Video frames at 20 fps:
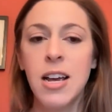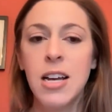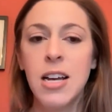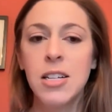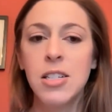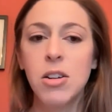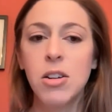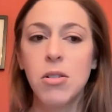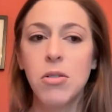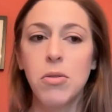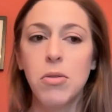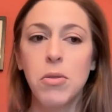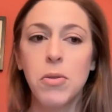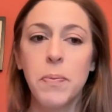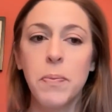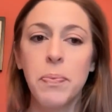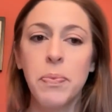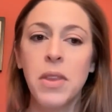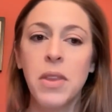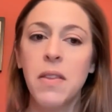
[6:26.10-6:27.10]

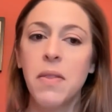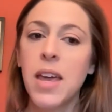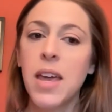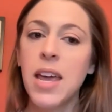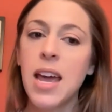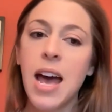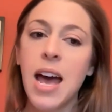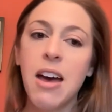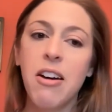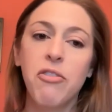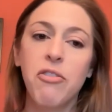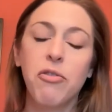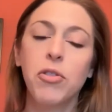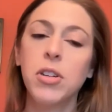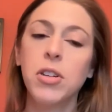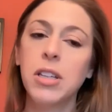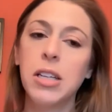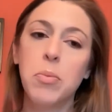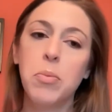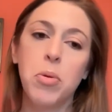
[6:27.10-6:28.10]
So they have
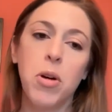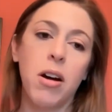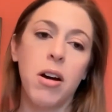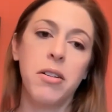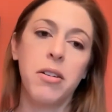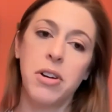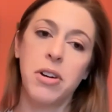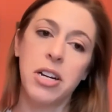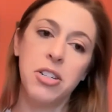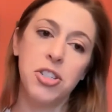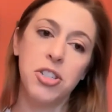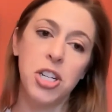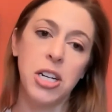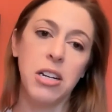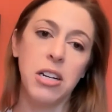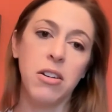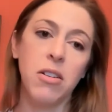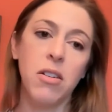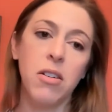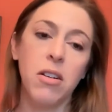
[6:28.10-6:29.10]
really
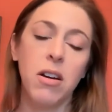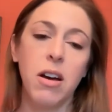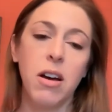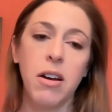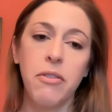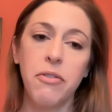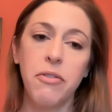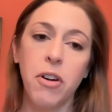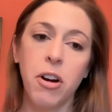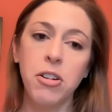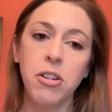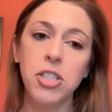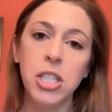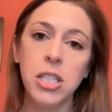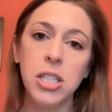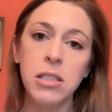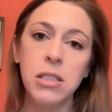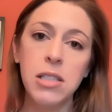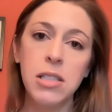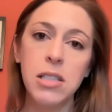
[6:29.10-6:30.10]
broad-ranging
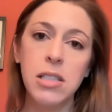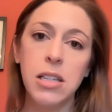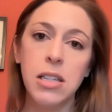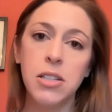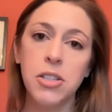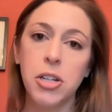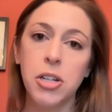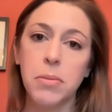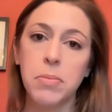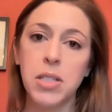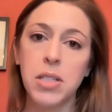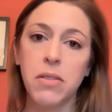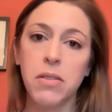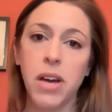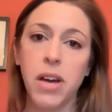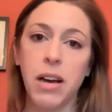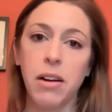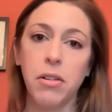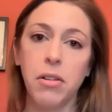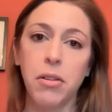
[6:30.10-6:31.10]
functions in terms of
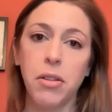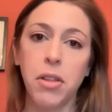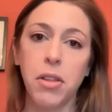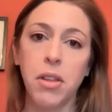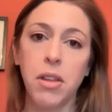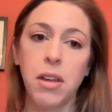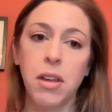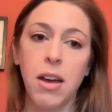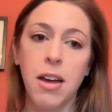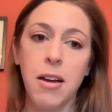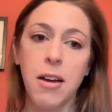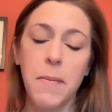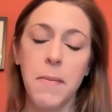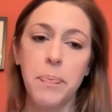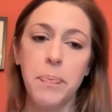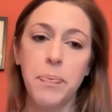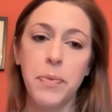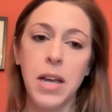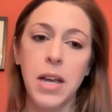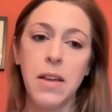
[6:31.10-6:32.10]
health.
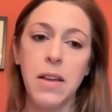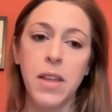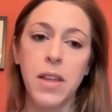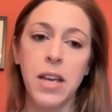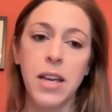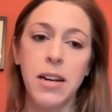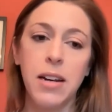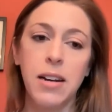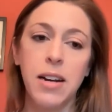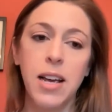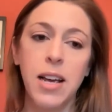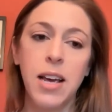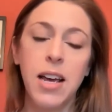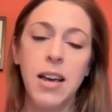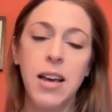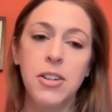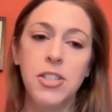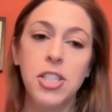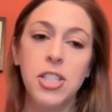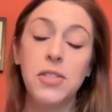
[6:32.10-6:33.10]
And then
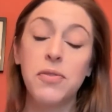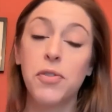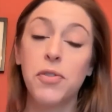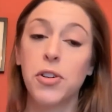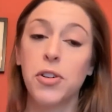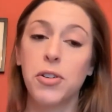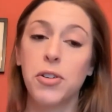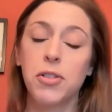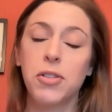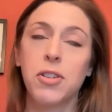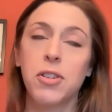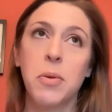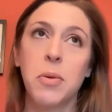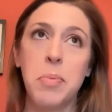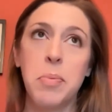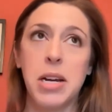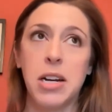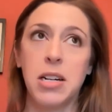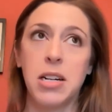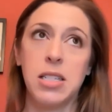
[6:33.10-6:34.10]
just for
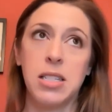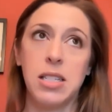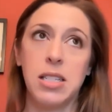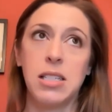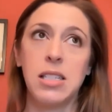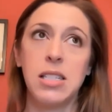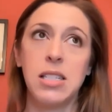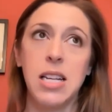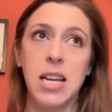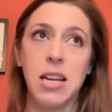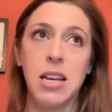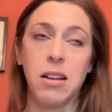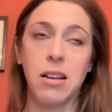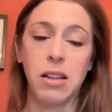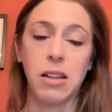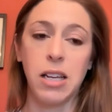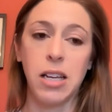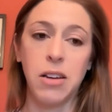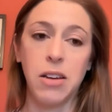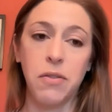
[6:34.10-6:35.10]
comparison's sake,
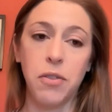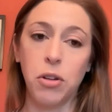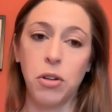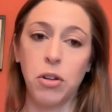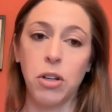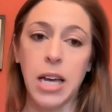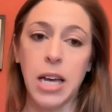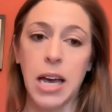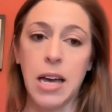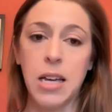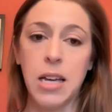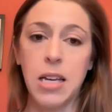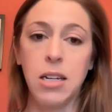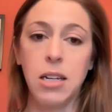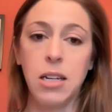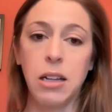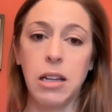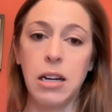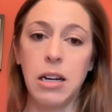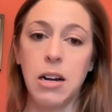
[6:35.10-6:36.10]
like if you look at
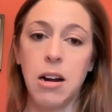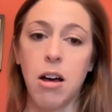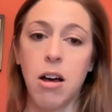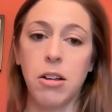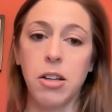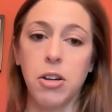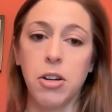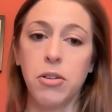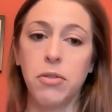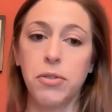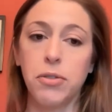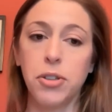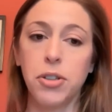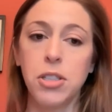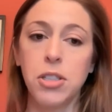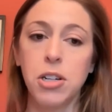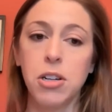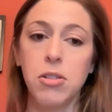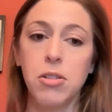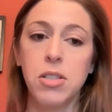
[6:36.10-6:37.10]
inulin and
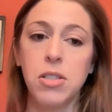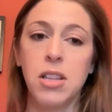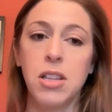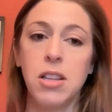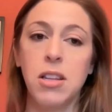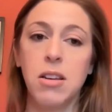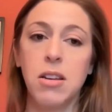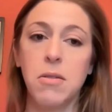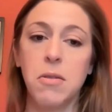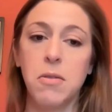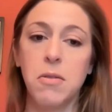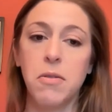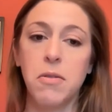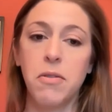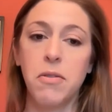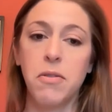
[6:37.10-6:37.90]
oligofructose, the